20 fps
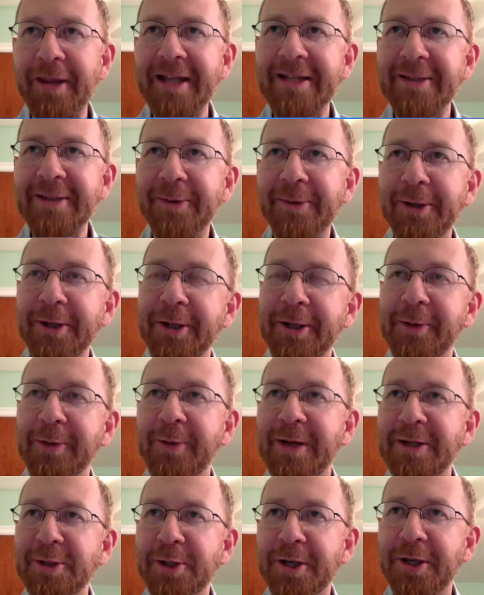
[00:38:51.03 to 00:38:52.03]
that's a really good
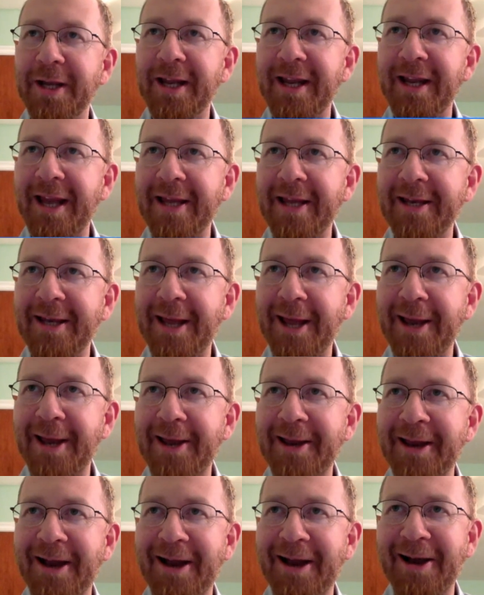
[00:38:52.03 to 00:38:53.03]
question, and
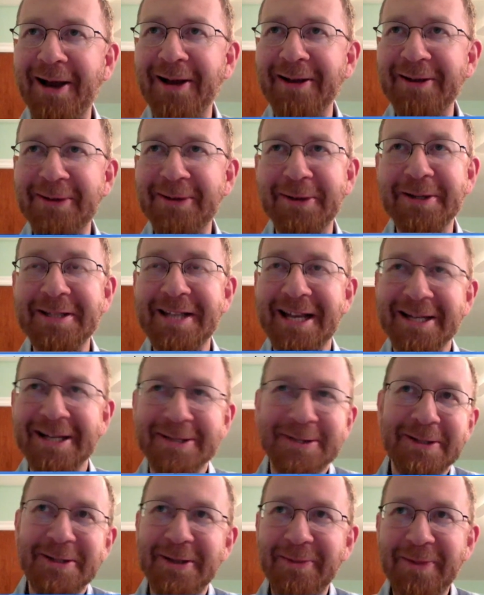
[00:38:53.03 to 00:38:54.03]
it's
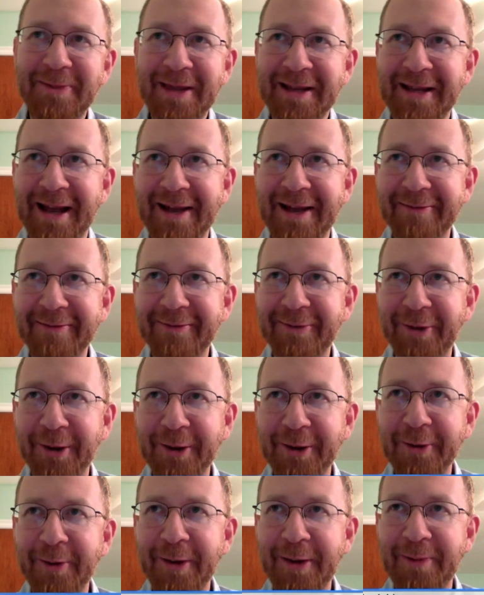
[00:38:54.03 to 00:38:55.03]
actually something that I've
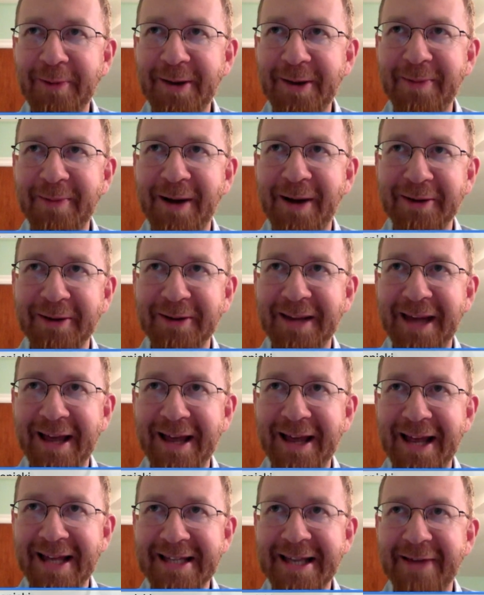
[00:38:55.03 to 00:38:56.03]
thought quite a bit about,
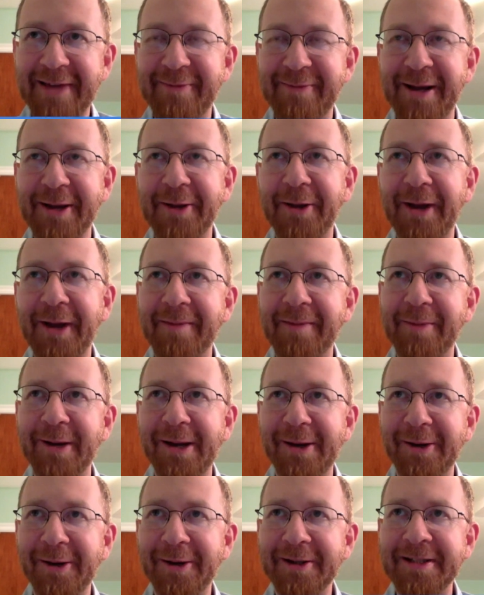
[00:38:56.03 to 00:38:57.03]
as have my
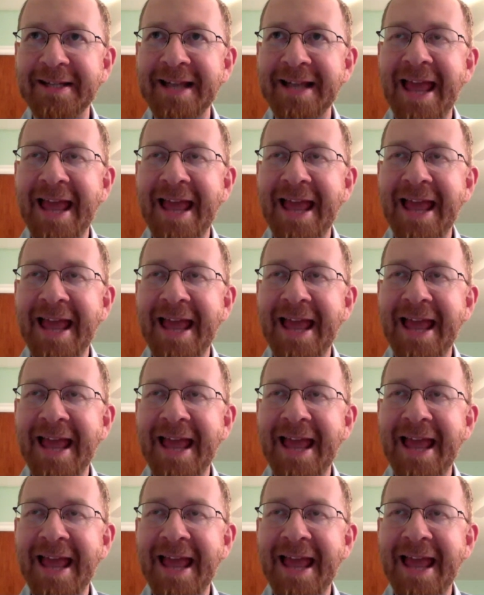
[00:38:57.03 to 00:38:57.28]
collaborators.